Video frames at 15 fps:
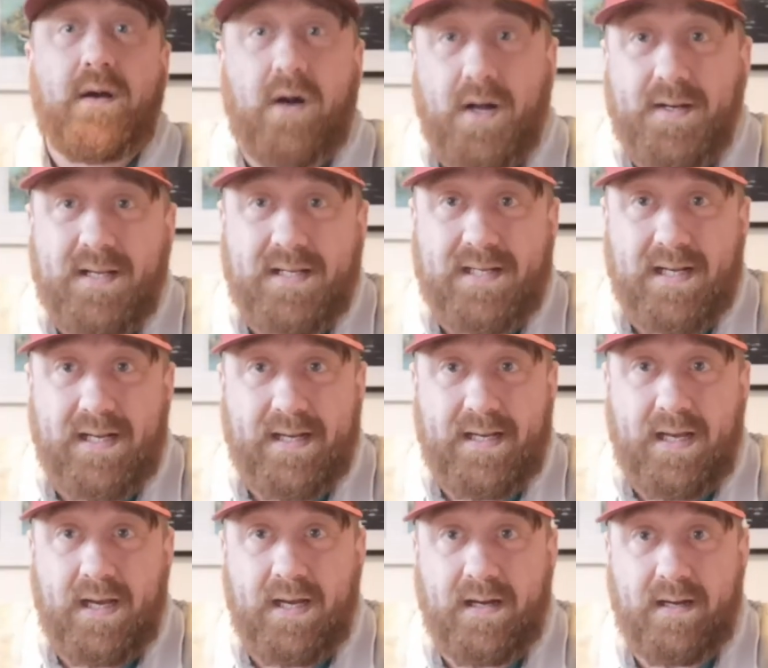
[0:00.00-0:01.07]

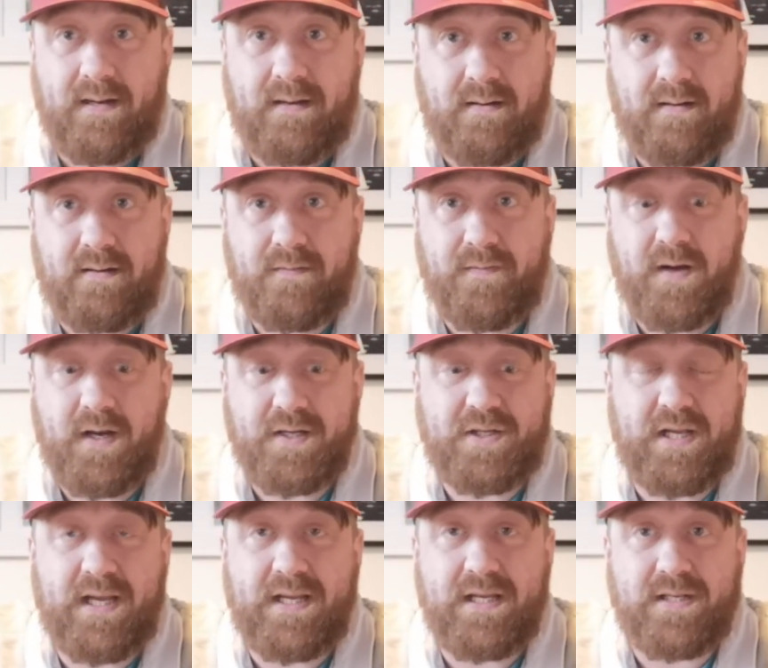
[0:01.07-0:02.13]
Honestly,
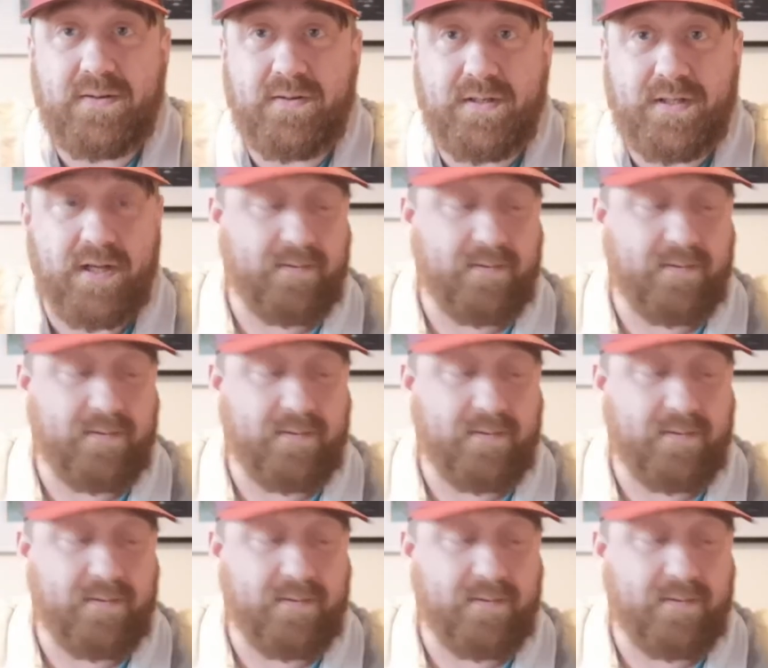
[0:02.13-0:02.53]
first year you're sort of